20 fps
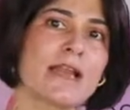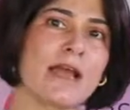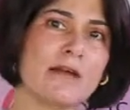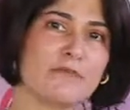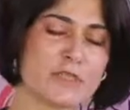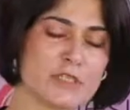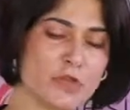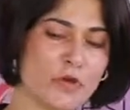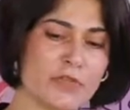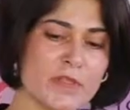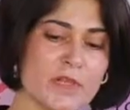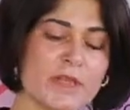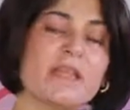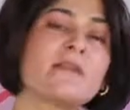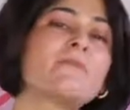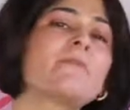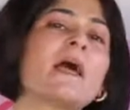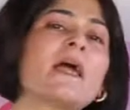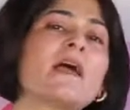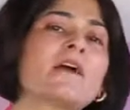and I was on the
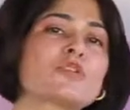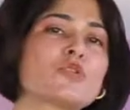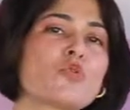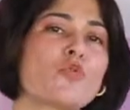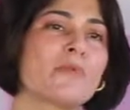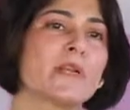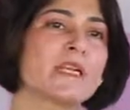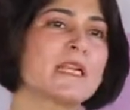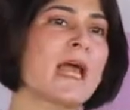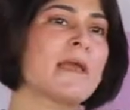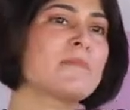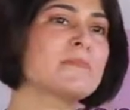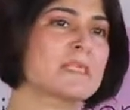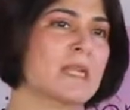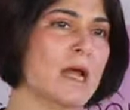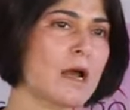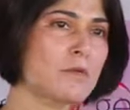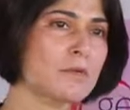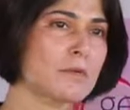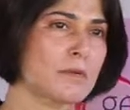Nirbhaya show with Times
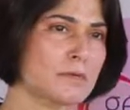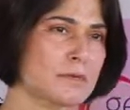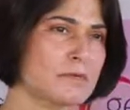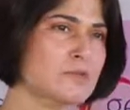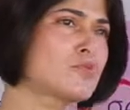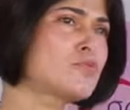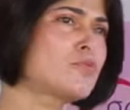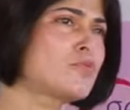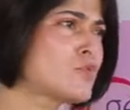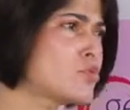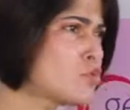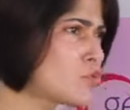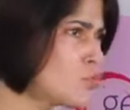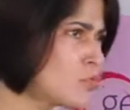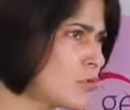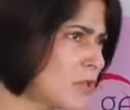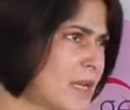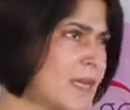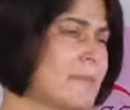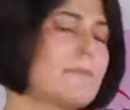Now
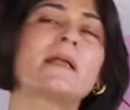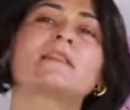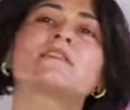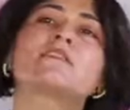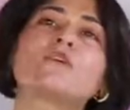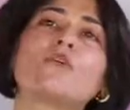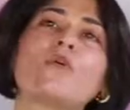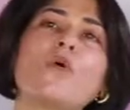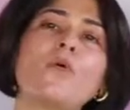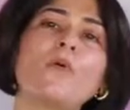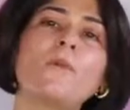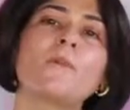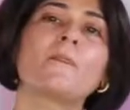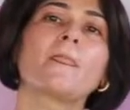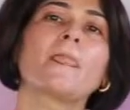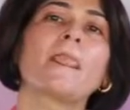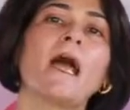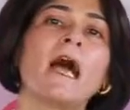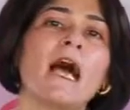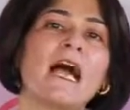2-3 months ago,
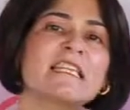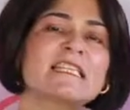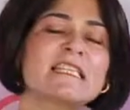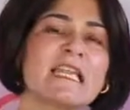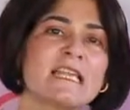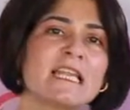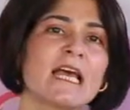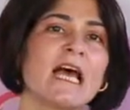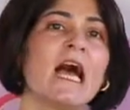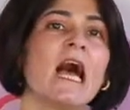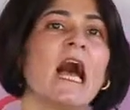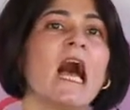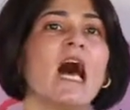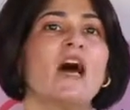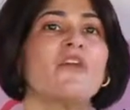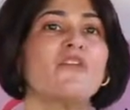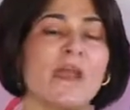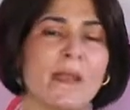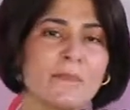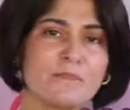I said,
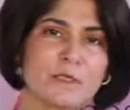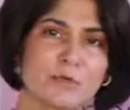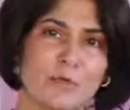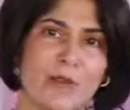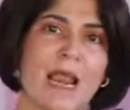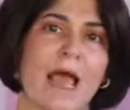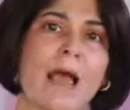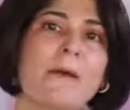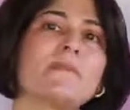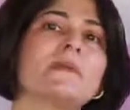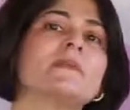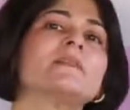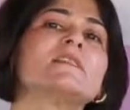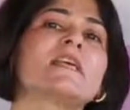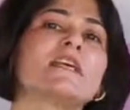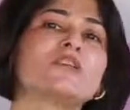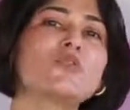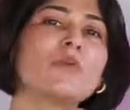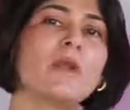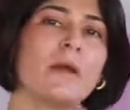rapes will happen,
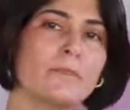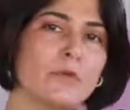sexual